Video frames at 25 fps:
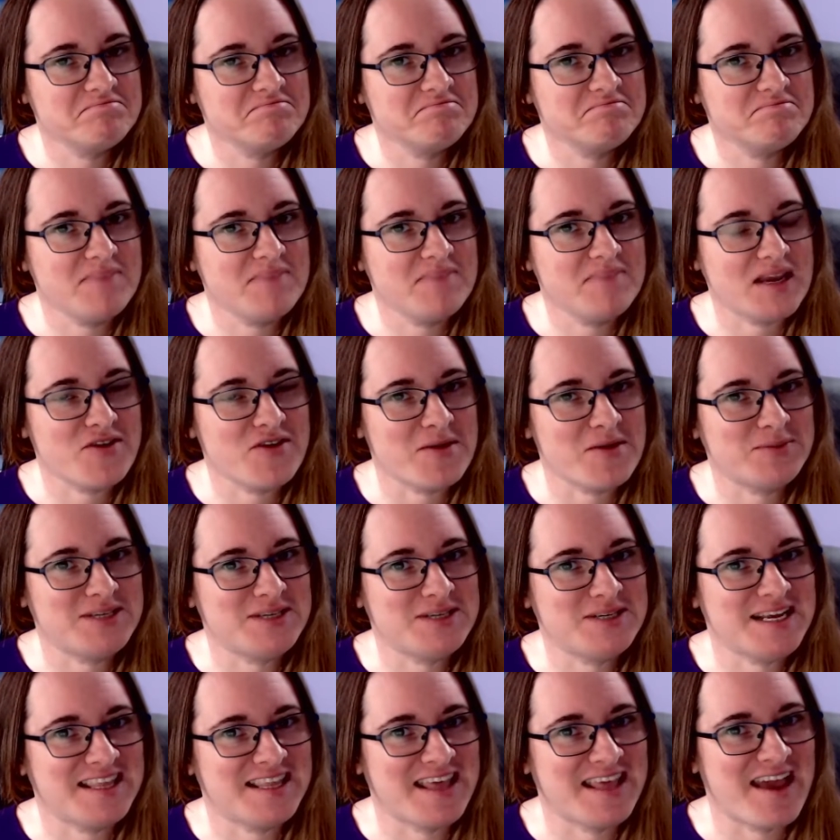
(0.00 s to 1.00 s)
Bit
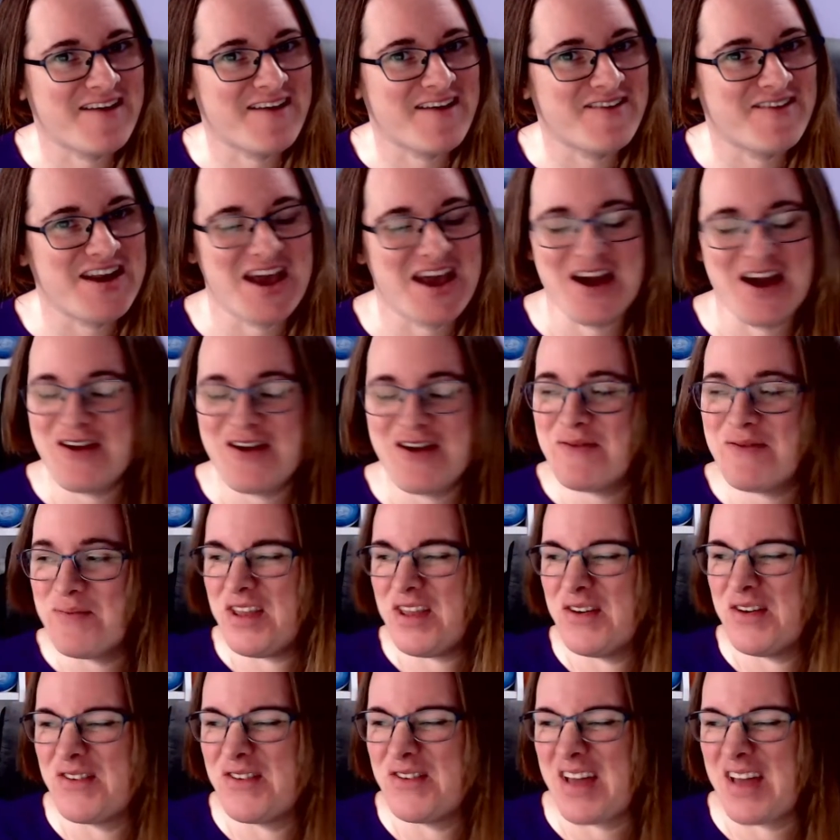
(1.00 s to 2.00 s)
cryptic there, I know, but
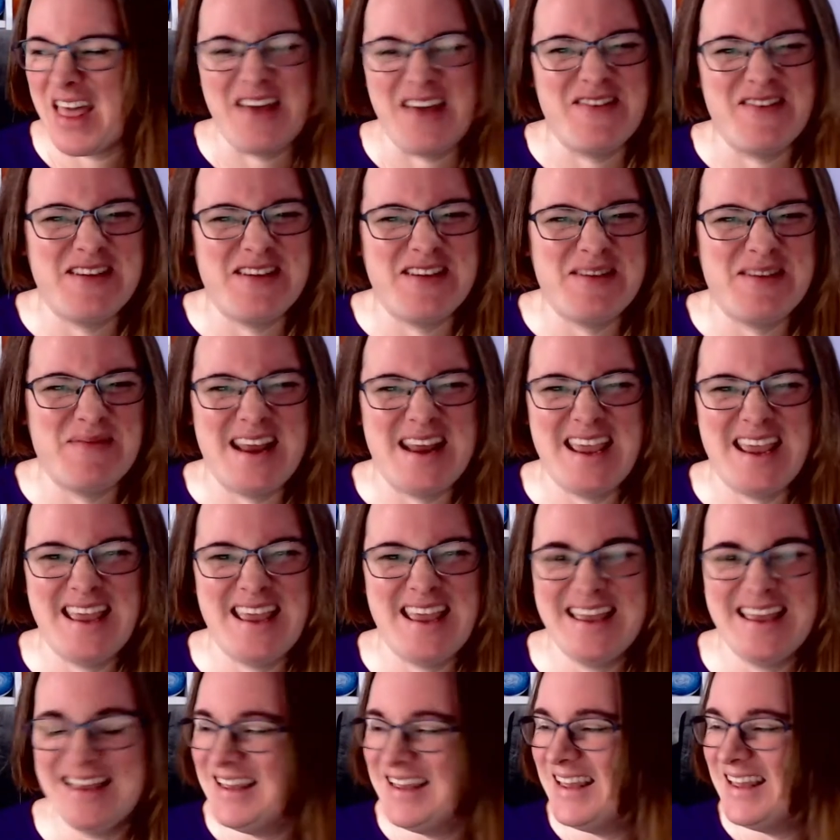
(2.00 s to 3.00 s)
you'll get there in a minute.
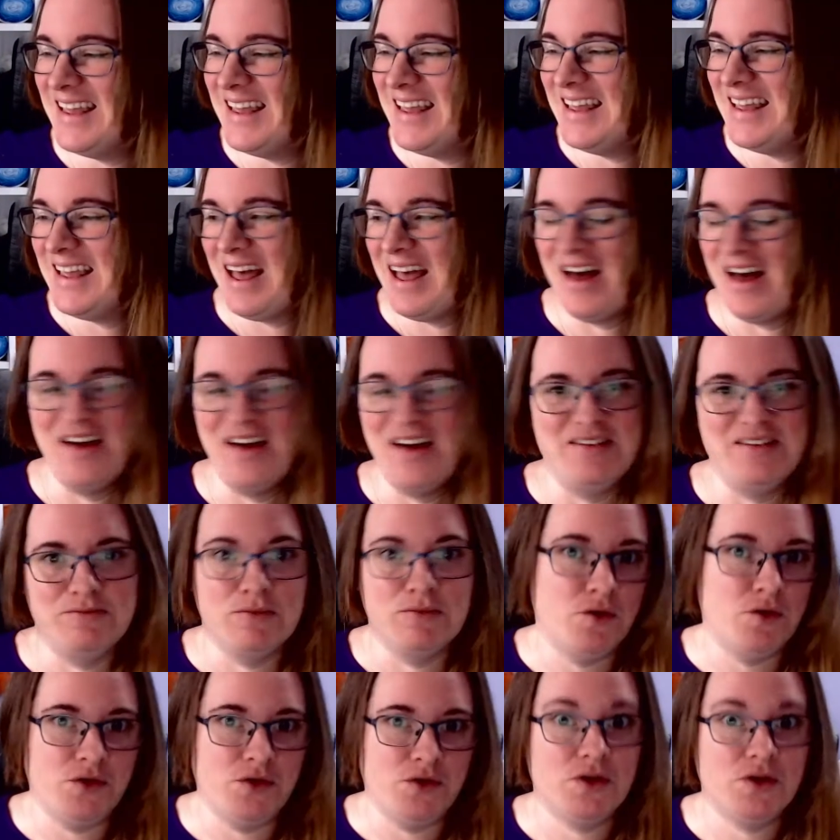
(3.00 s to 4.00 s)

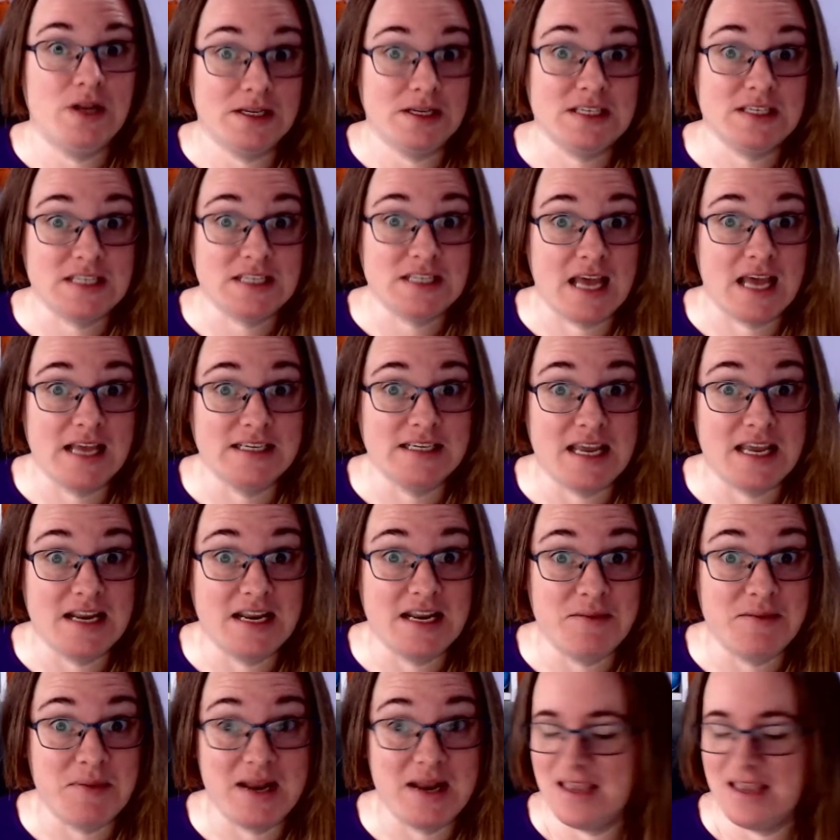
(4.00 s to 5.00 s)
Or you'll understand it in
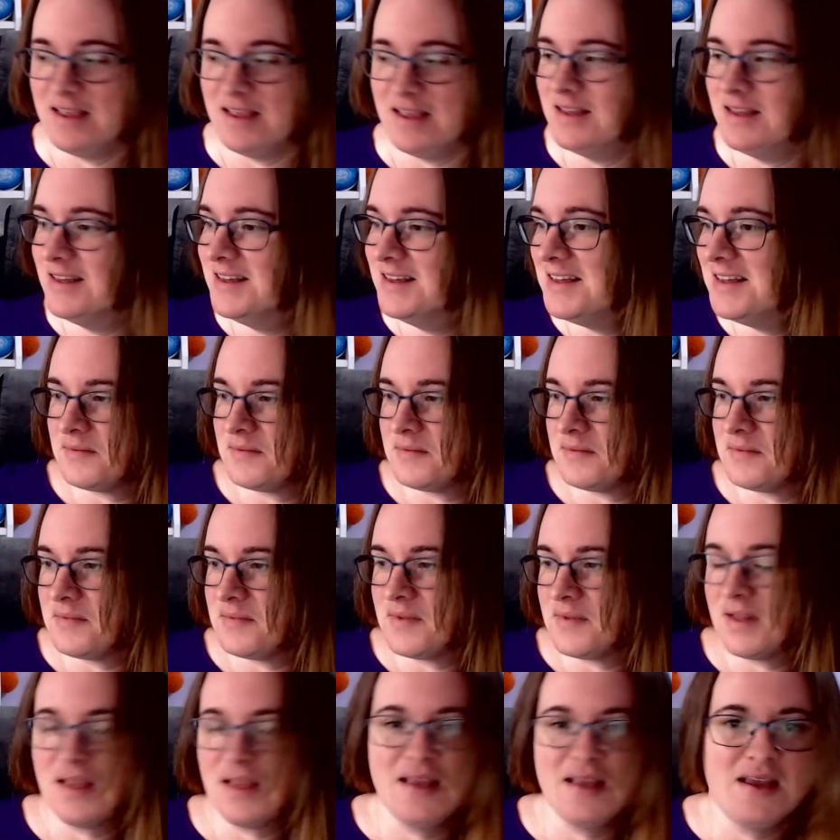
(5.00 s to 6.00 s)
a minute.
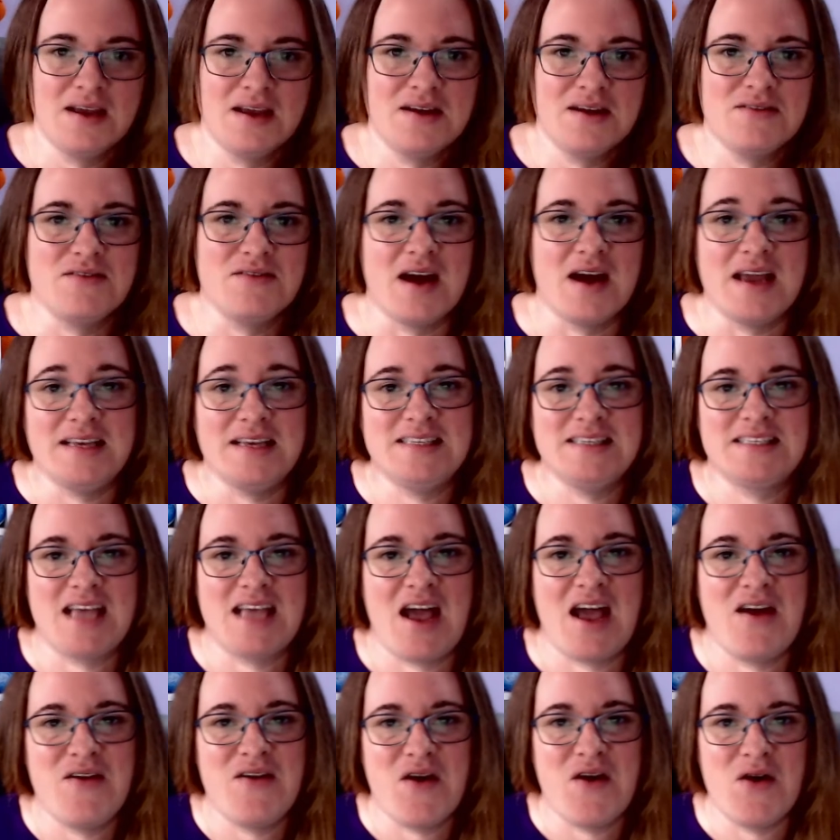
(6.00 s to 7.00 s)
Right,
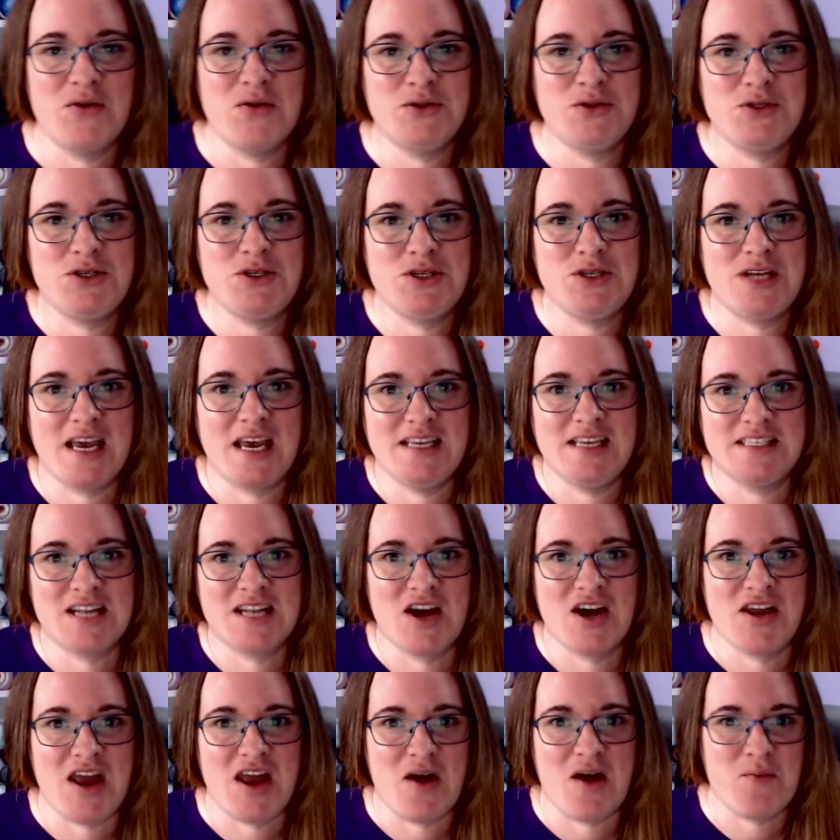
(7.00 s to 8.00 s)
so on today's
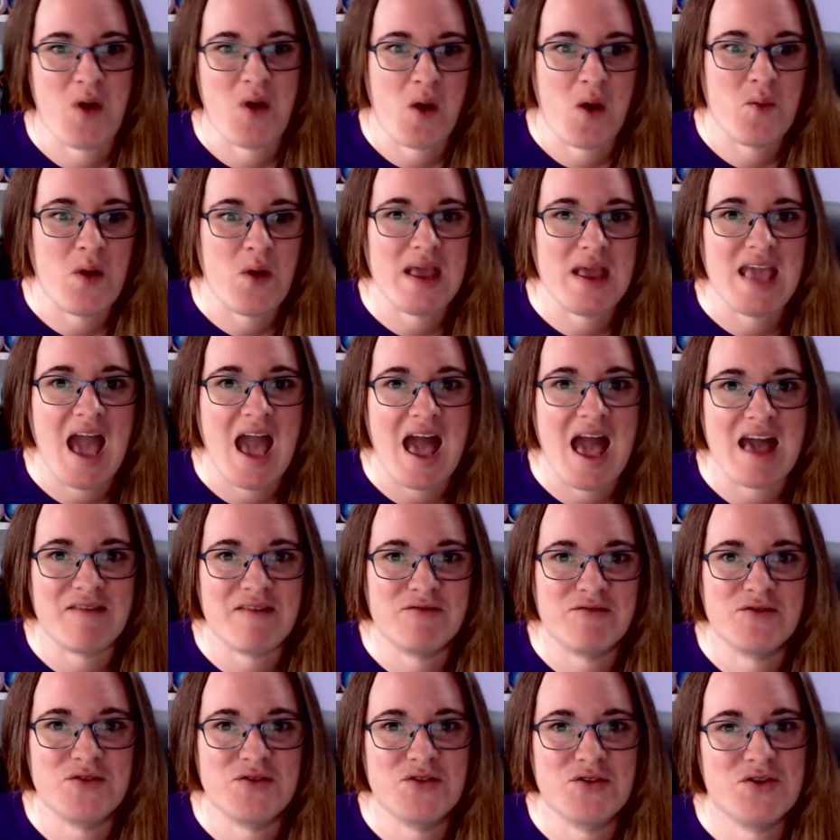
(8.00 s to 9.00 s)
lineup, we
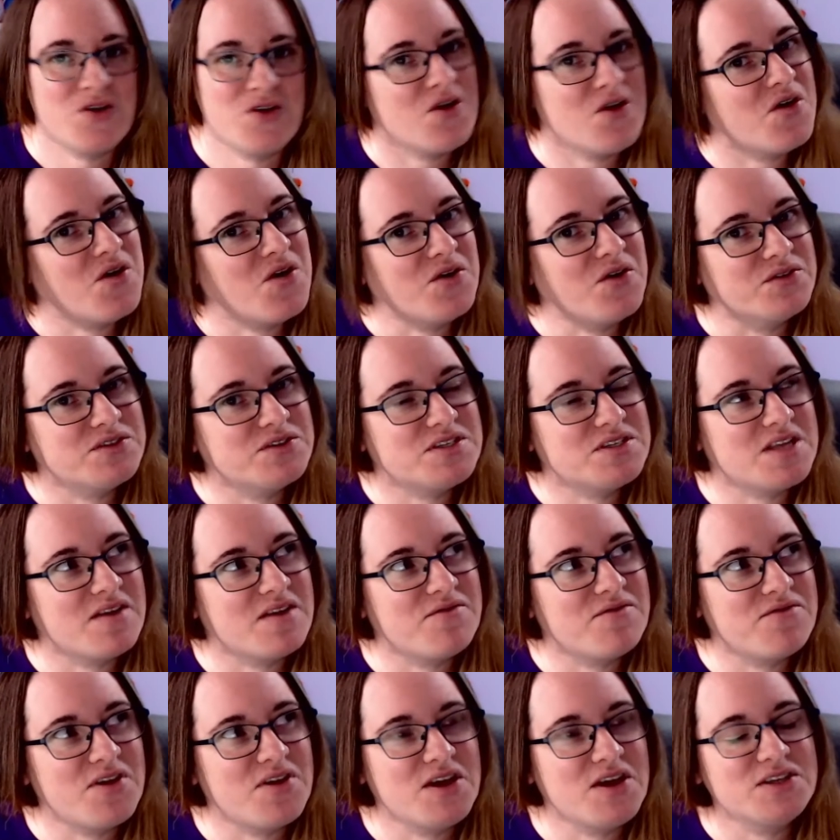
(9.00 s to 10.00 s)
have got,
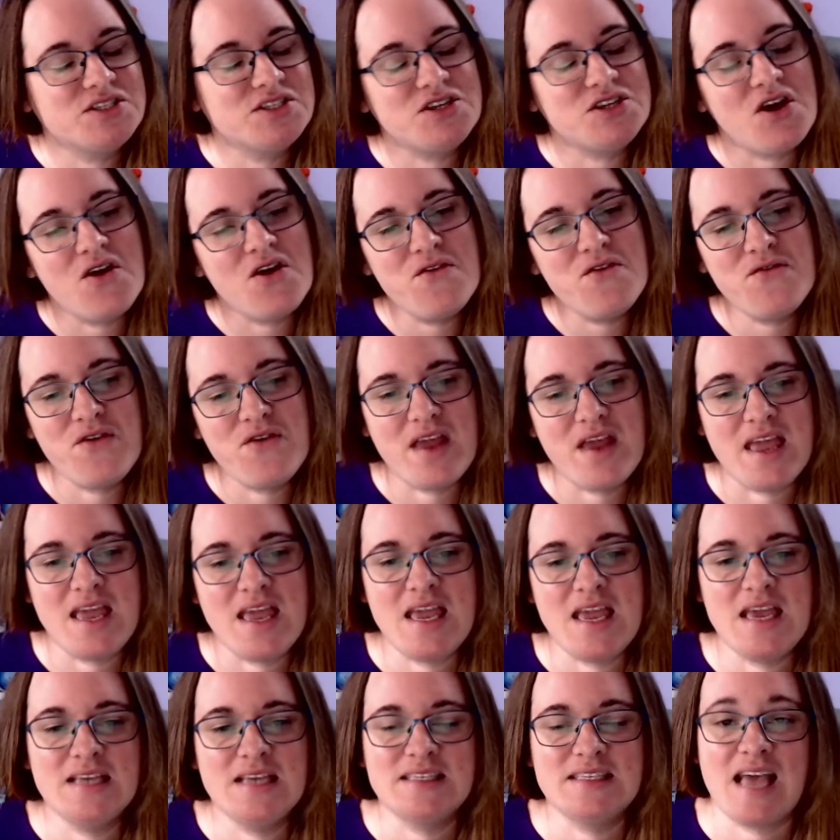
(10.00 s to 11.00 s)
first off,
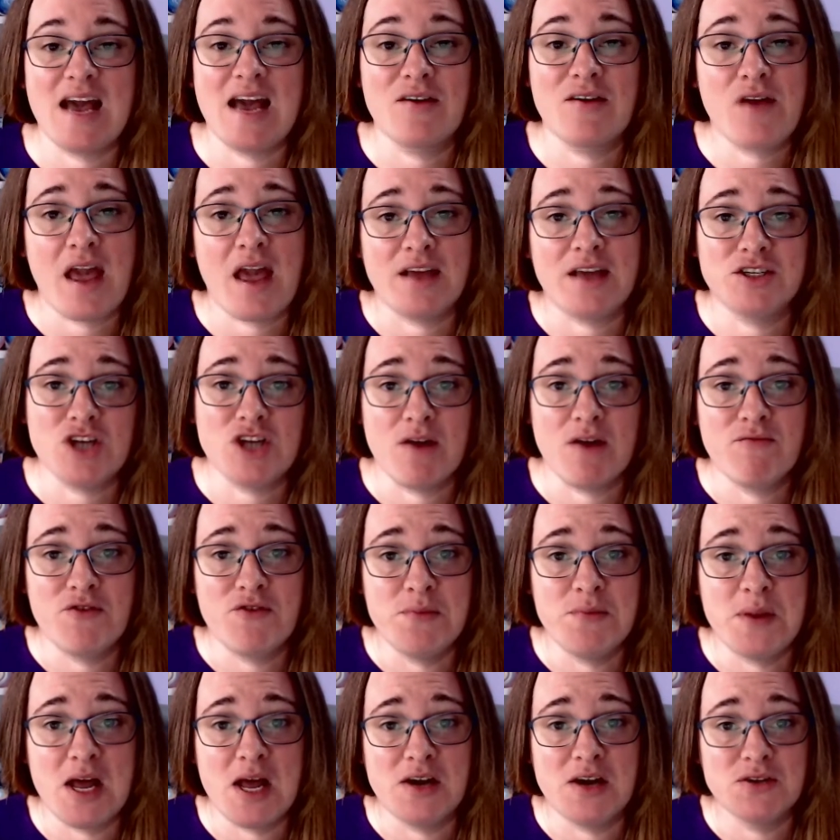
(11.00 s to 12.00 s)
is our catch-up
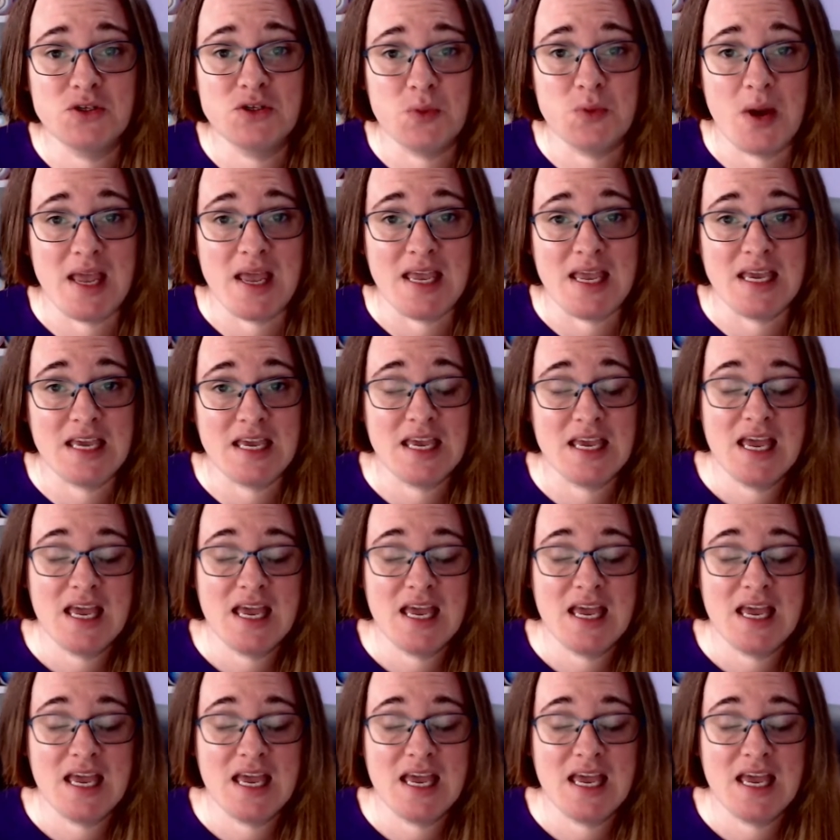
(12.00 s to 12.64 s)
from last week.